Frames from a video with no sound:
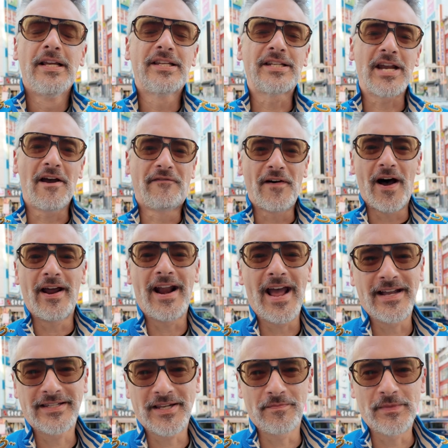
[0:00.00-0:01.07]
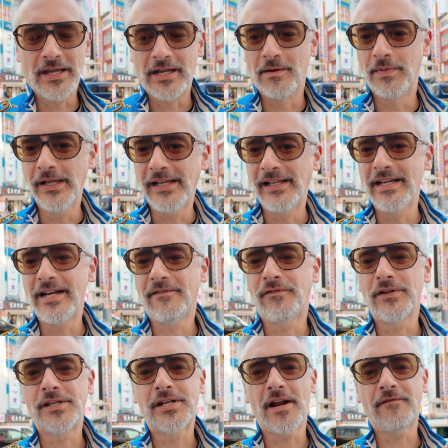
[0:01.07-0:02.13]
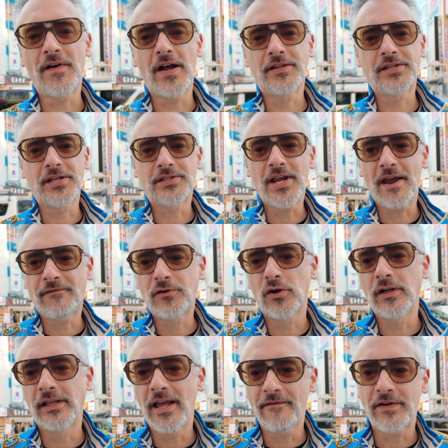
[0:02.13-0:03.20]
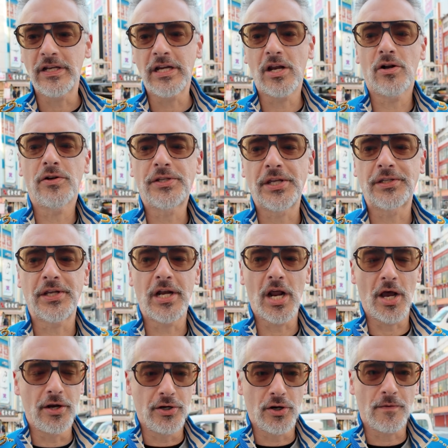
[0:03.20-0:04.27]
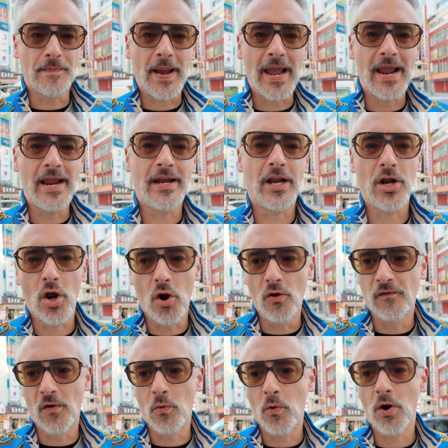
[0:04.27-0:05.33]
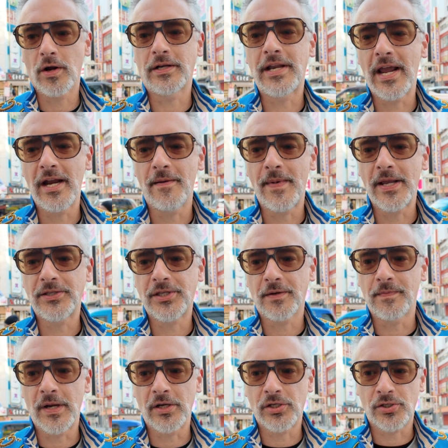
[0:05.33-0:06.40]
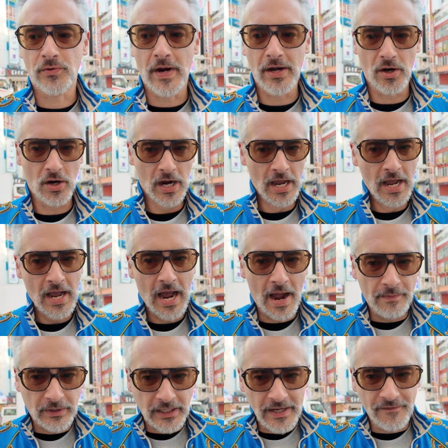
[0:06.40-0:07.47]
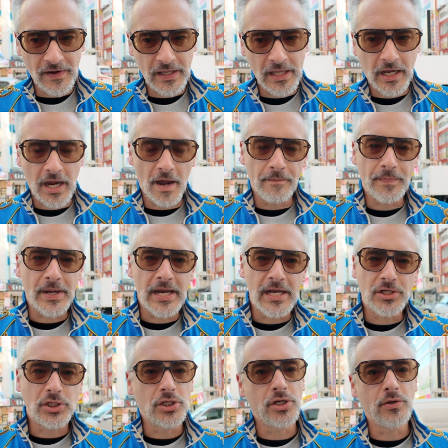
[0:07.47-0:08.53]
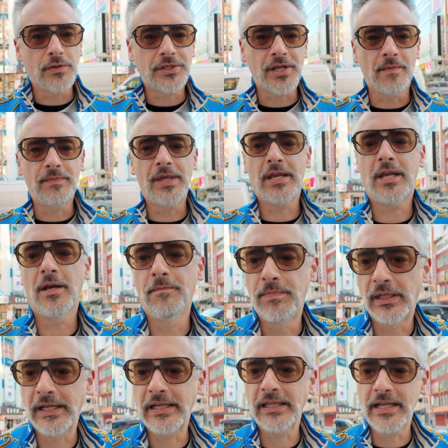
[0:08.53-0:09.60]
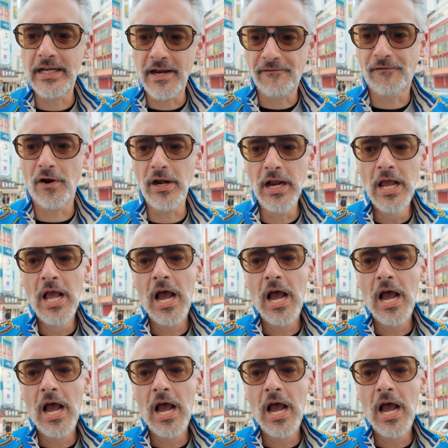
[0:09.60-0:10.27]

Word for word: Stefan asked something completely different. Stefan says, After 11 years as an underpaid and overworked database administrator, I'm leaving the company to do something completely different.